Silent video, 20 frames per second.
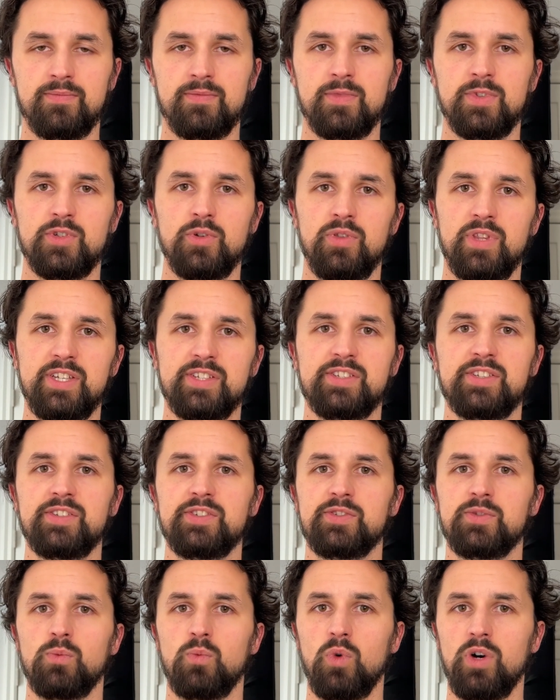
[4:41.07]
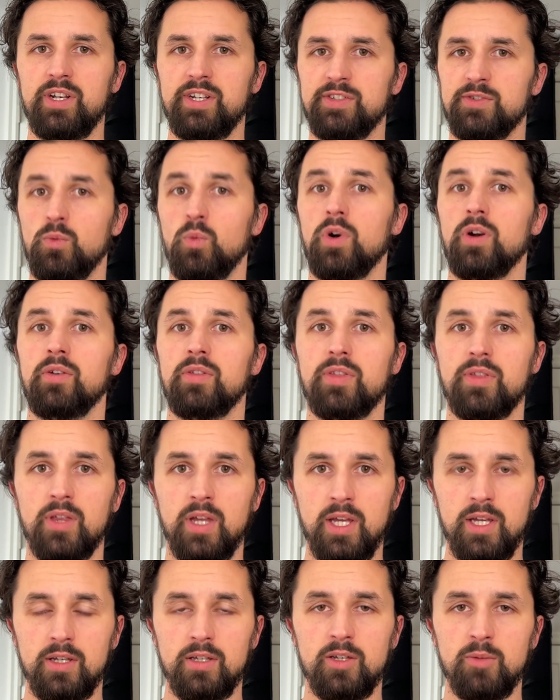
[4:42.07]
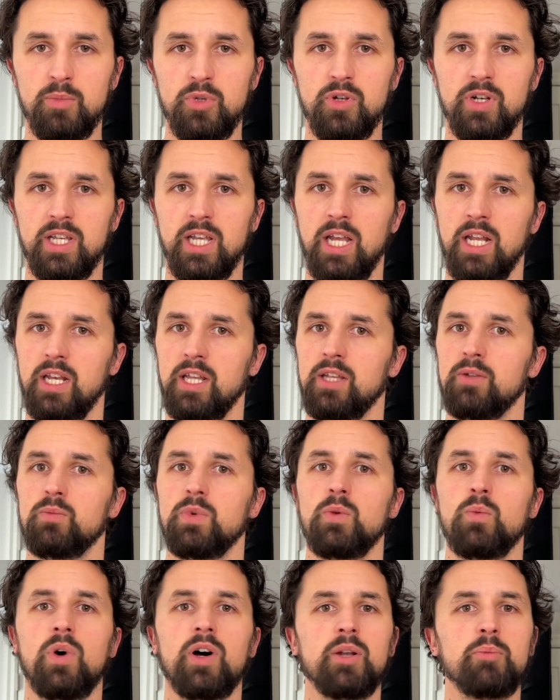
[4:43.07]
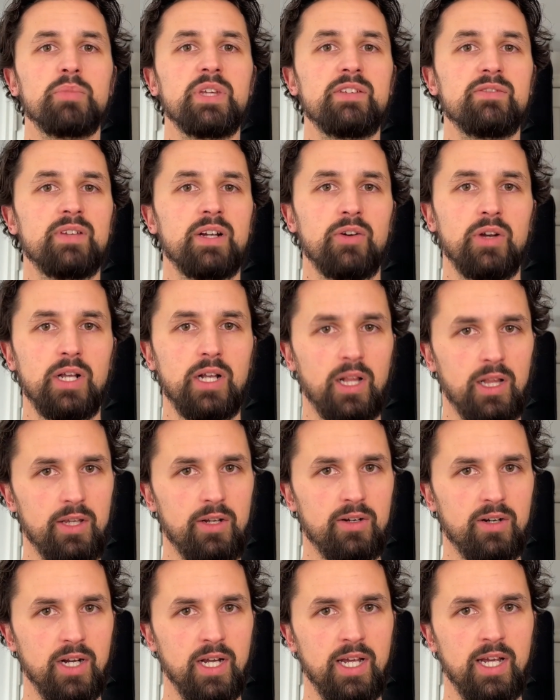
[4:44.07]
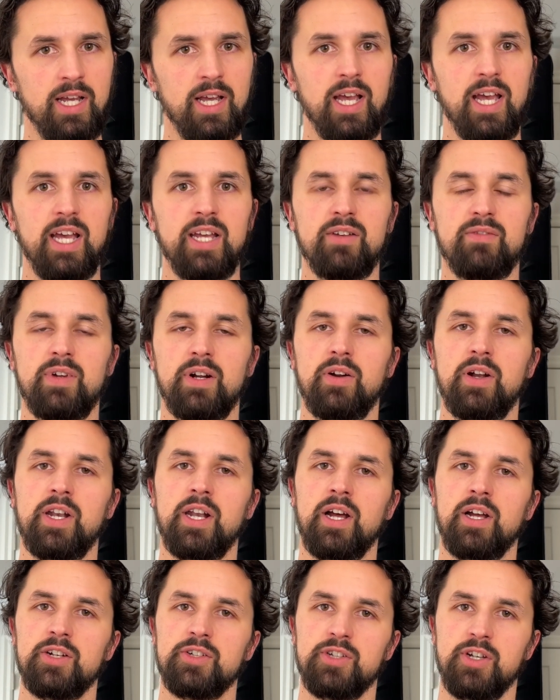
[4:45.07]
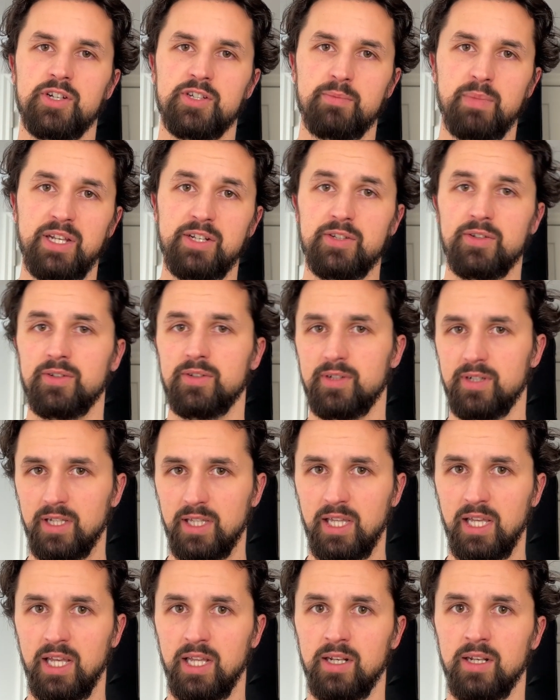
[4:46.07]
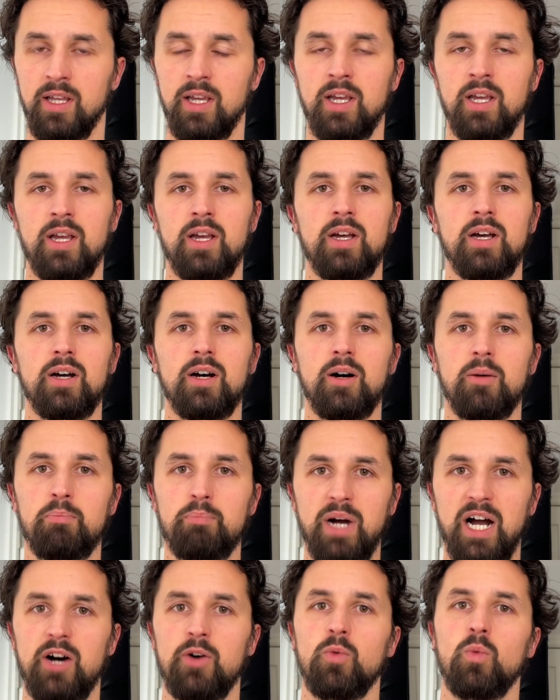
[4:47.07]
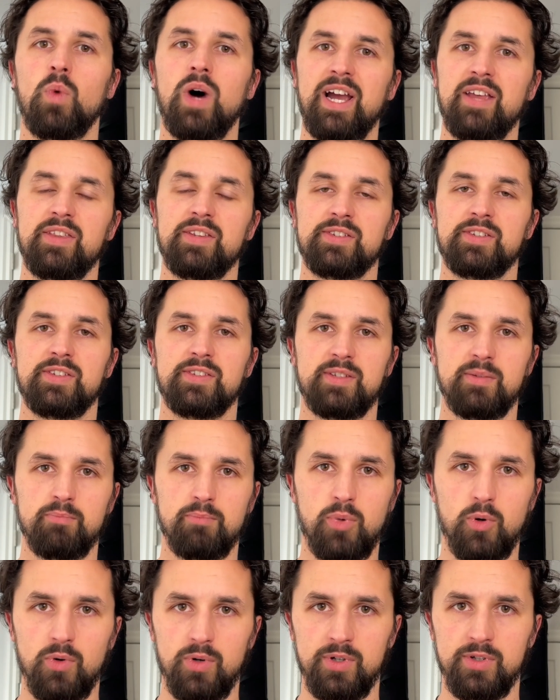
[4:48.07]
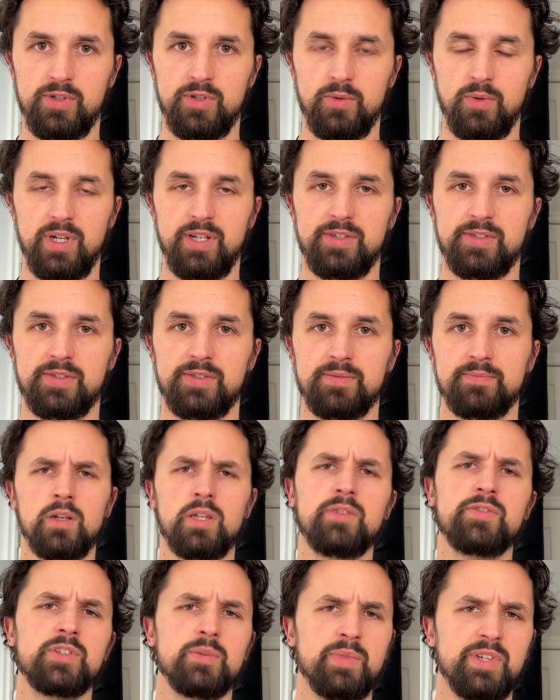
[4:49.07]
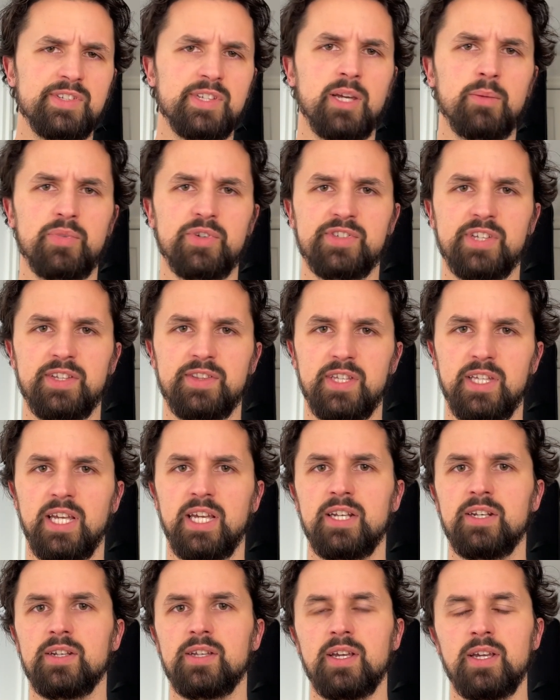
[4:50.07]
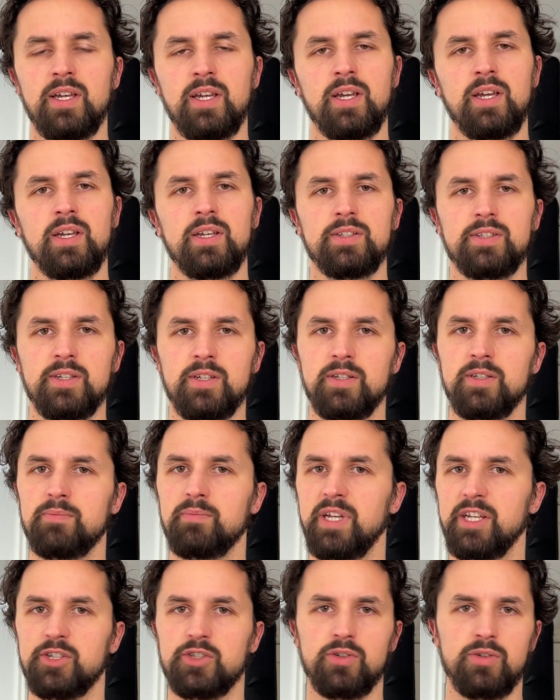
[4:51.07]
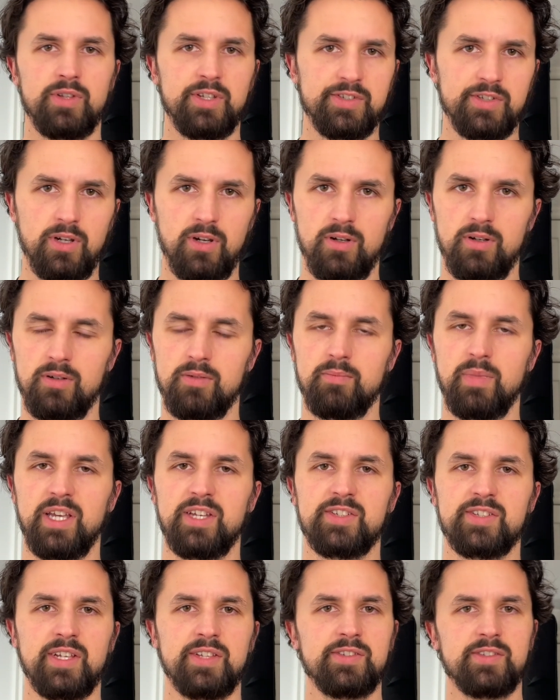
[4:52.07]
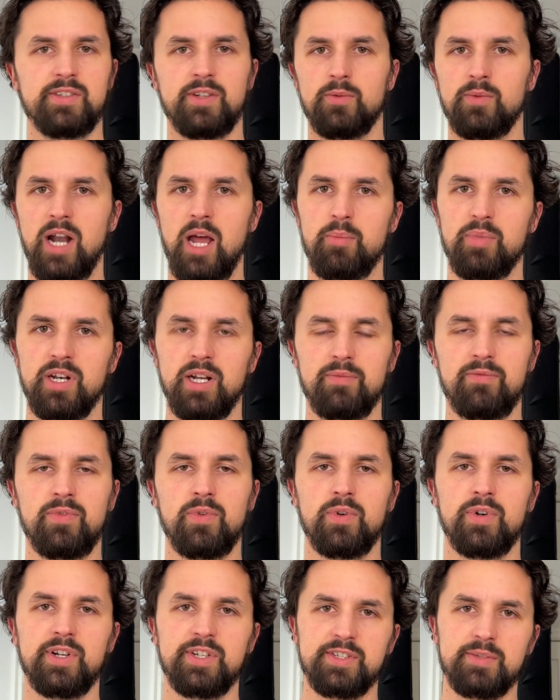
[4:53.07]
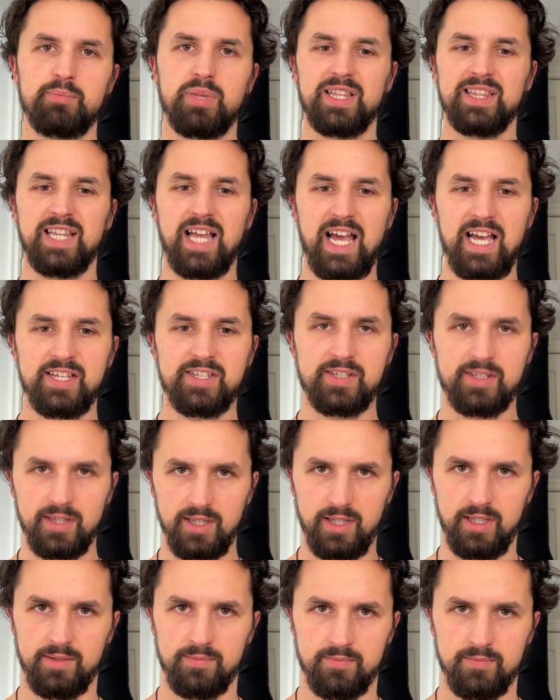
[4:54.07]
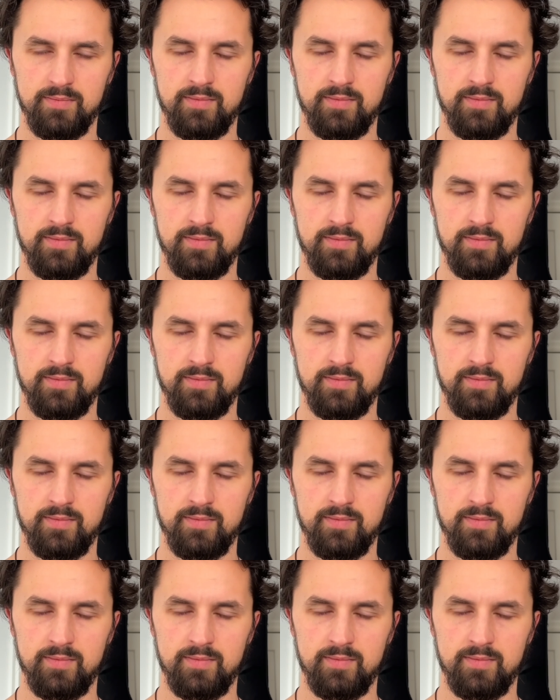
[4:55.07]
So this is what is worth communicating, and we want to be very clear and very non-judgmental, again, about why this is important to us. I'll give some examples at the end to make sure this all makes sense to wrap it up for us. But lastly,